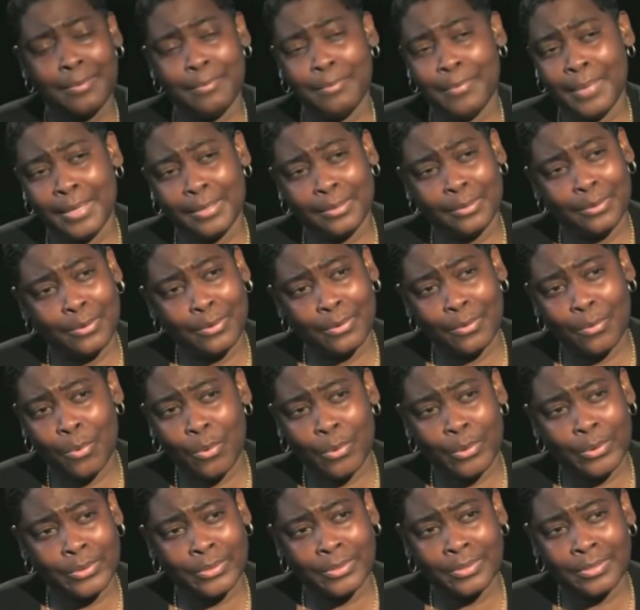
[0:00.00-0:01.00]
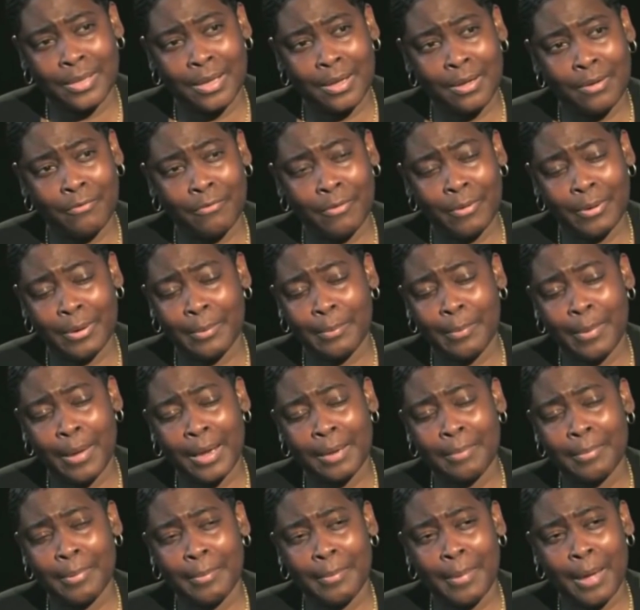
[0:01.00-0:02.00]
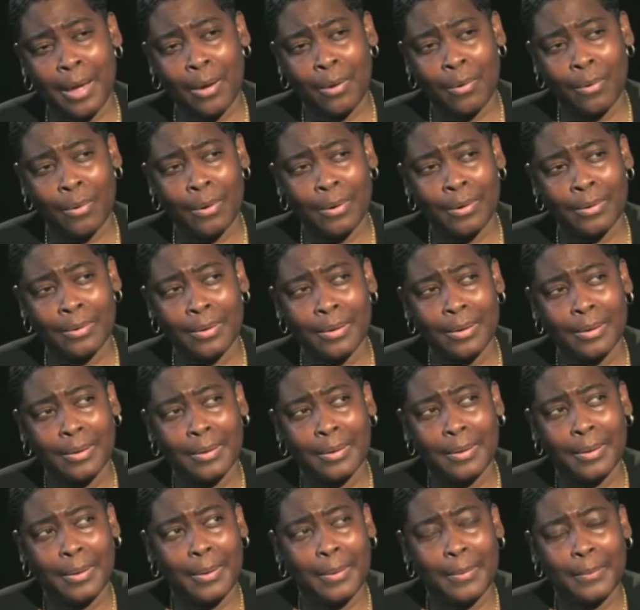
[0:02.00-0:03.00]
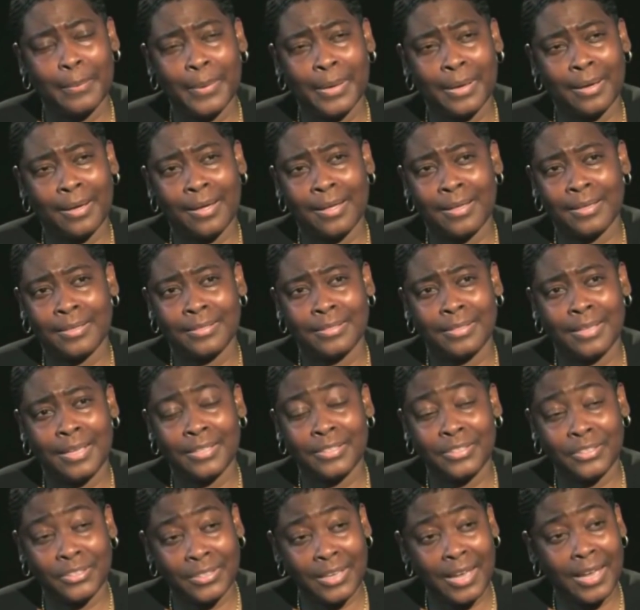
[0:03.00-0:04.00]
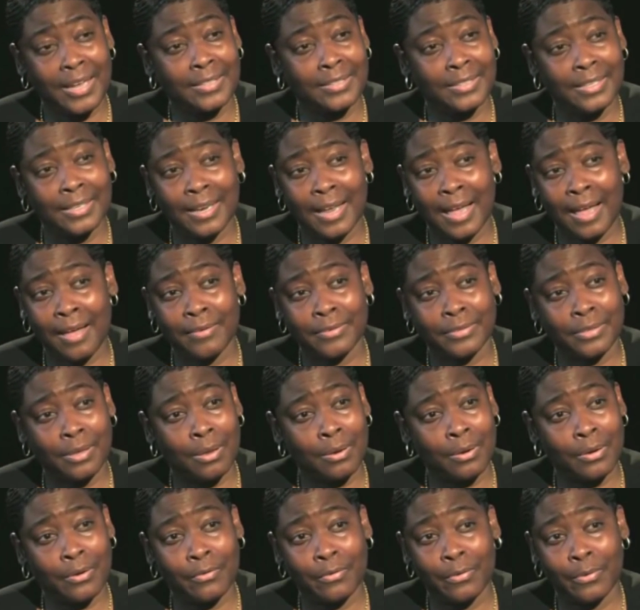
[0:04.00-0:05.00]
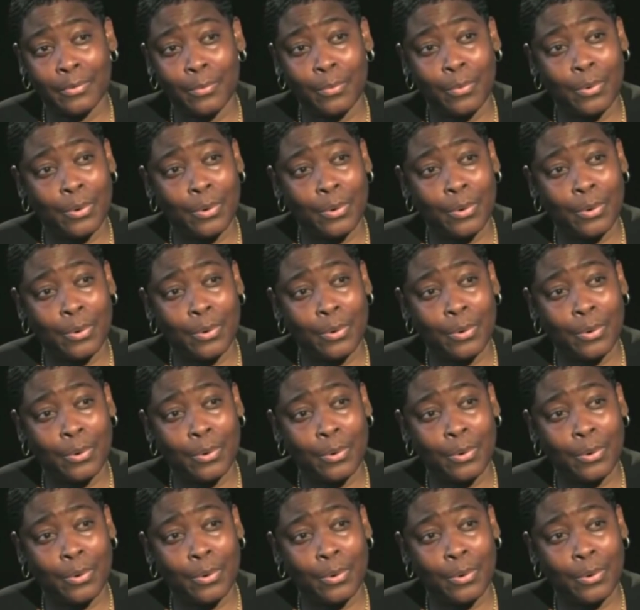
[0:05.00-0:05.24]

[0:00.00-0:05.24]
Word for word: commend Cornerstone from the bottom of my heart, because it's changing lives all over the